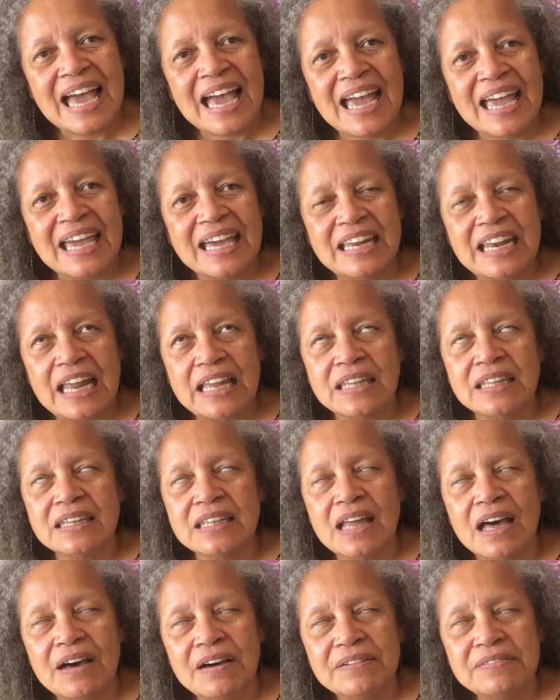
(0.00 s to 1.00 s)
And I
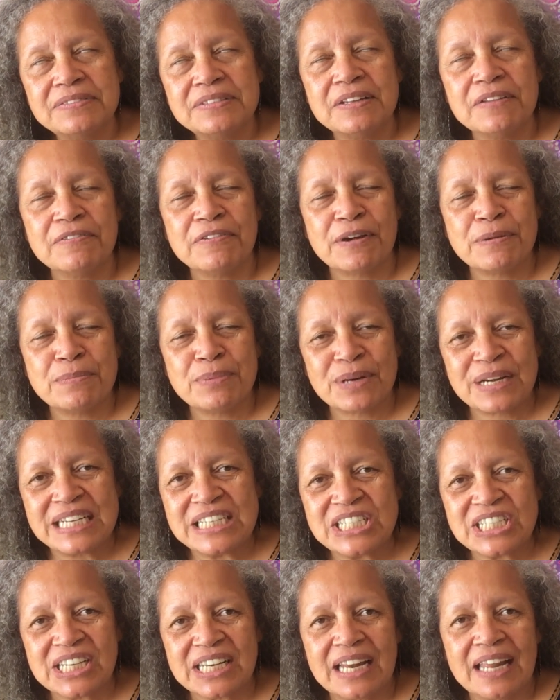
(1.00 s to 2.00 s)
love the
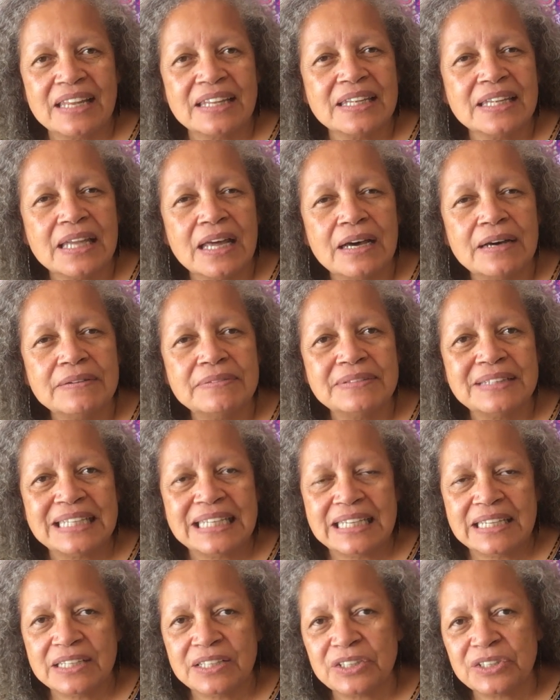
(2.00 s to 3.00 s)
vibration. I love
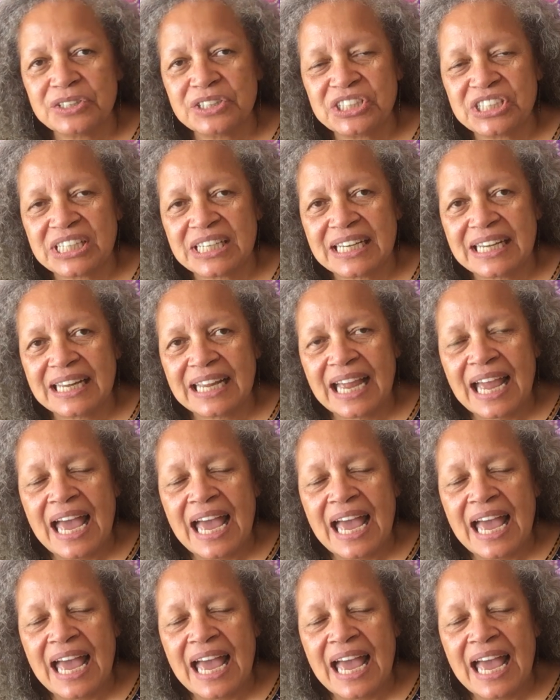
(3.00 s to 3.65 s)
the energy.